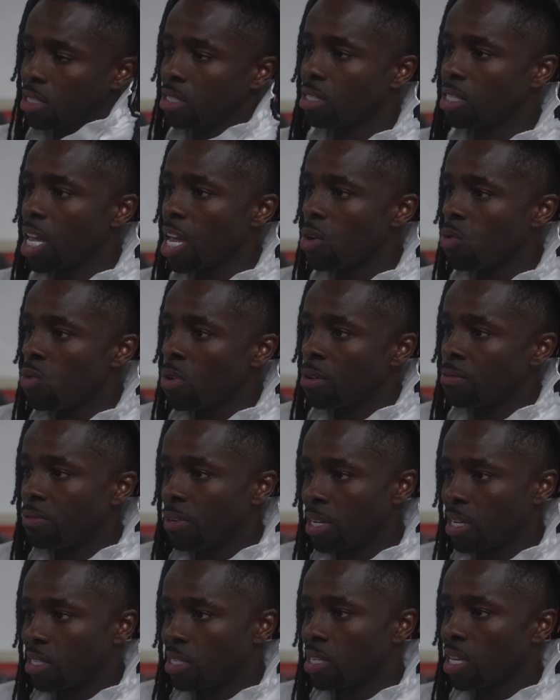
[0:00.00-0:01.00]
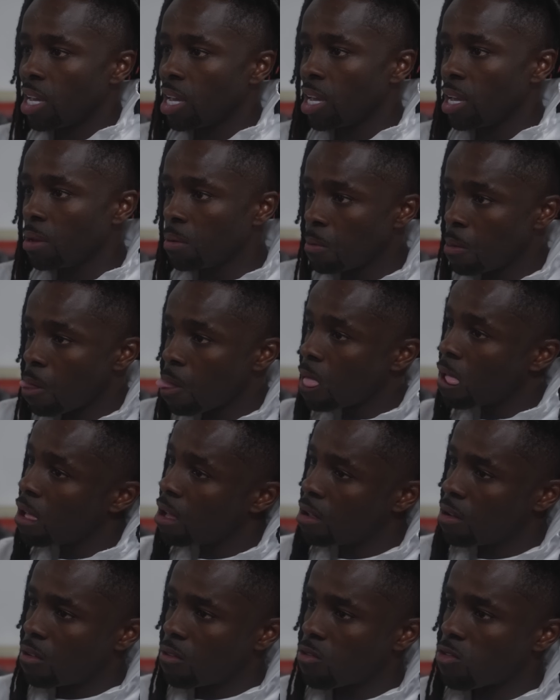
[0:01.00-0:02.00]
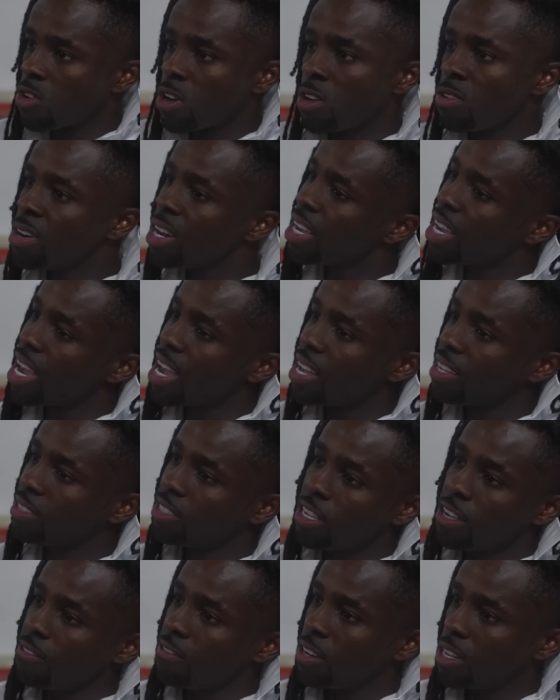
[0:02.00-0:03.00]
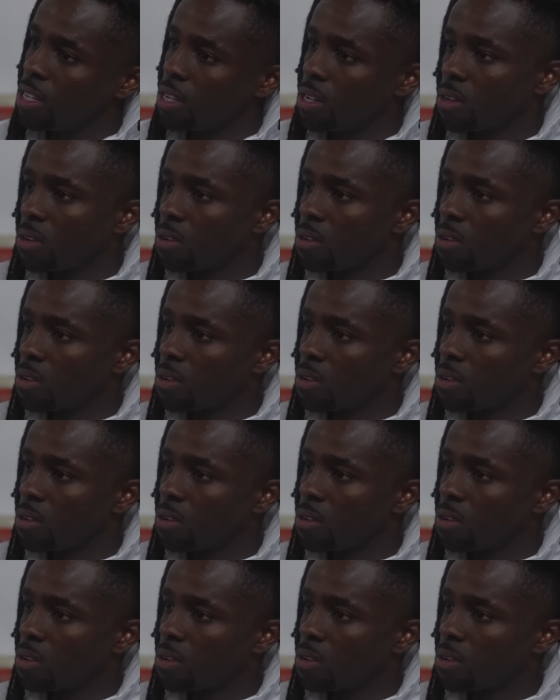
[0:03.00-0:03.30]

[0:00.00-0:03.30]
take one for the team. real nigga activity.